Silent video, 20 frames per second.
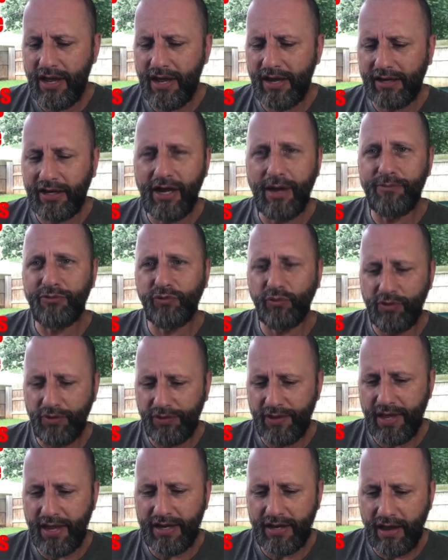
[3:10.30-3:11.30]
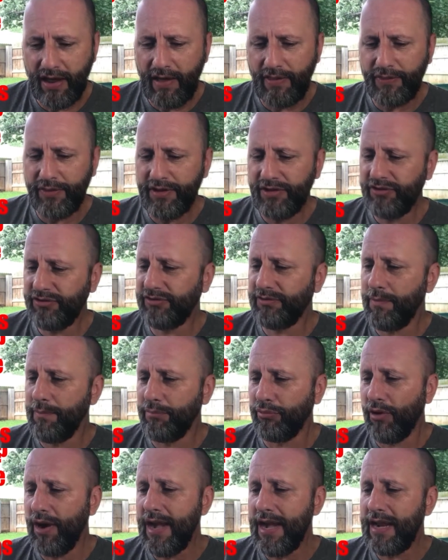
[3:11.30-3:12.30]
Comes with a this
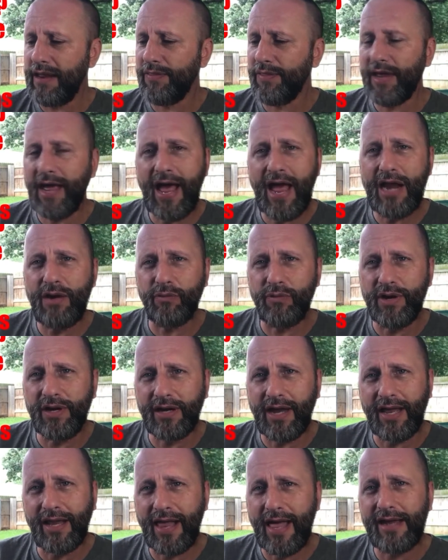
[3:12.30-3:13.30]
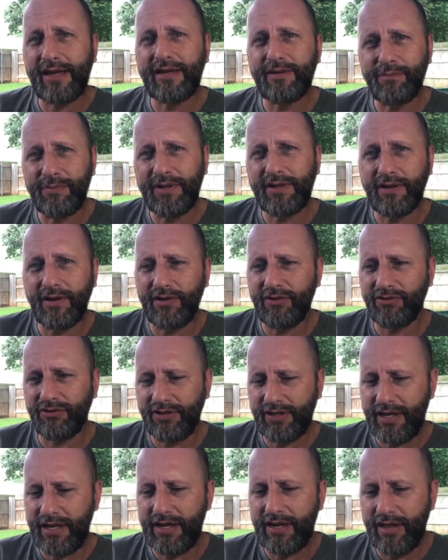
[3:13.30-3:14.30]
brand, the iRig. I like it because
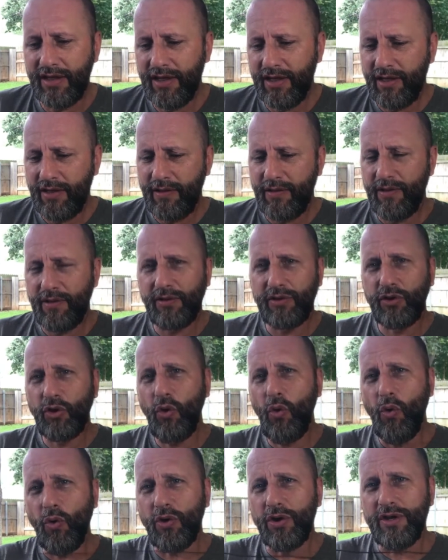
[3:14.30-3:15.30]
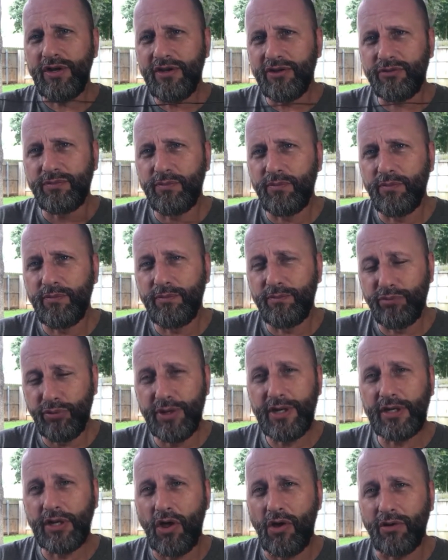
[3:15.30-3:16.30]
the cord is
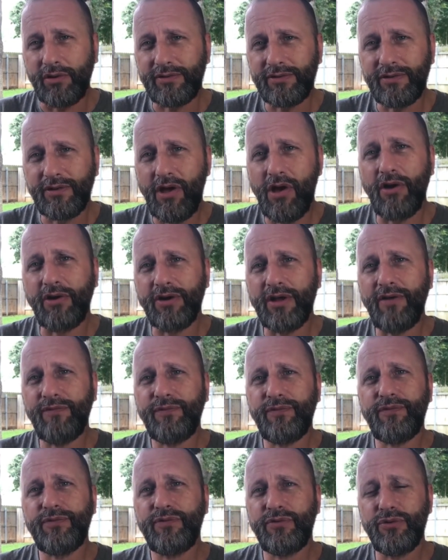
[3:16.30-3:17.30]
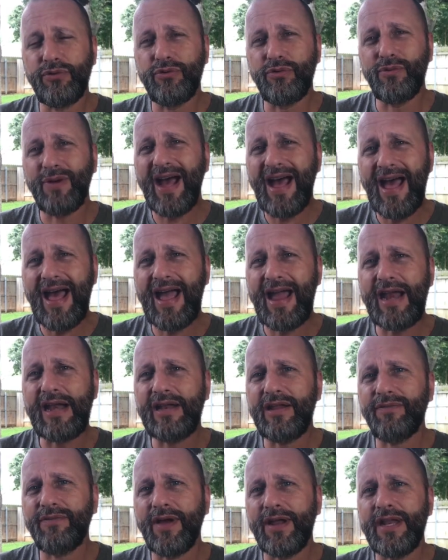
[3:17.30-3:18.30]
pretty long enough to hide
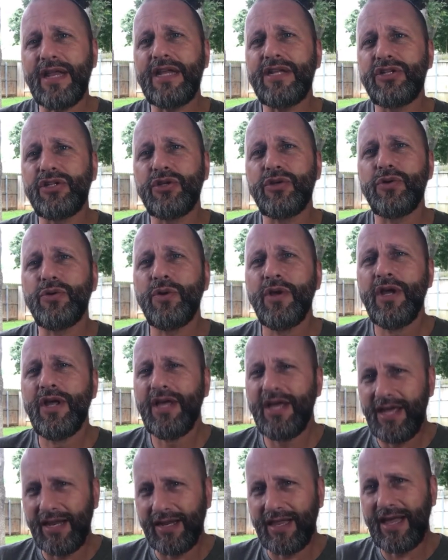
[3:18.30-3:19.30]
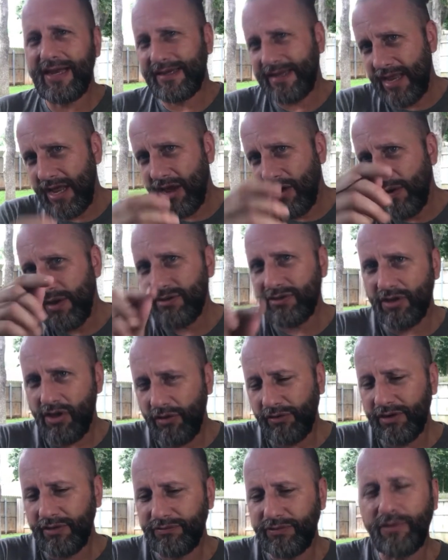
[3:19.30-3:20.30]
if I need to, and like now it's
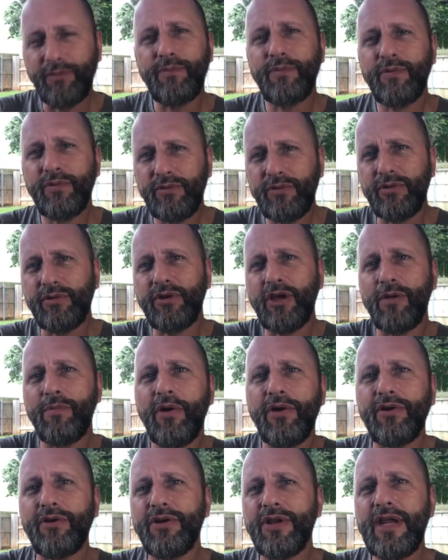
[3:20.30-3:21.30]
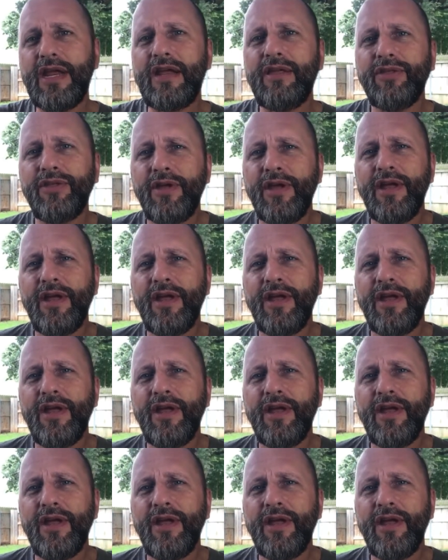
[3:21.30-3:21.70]
long enough to come underneath,